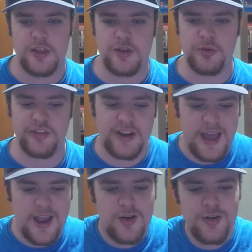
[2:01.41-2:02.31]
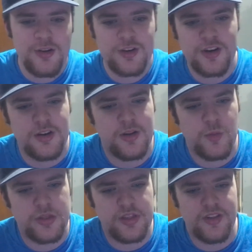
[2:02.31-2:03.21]
there's an error
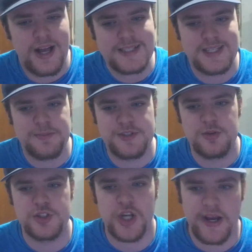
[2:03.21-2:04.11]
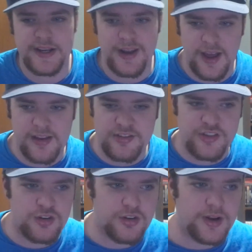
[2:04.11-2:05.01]
with the last episode of Jak and Daxter,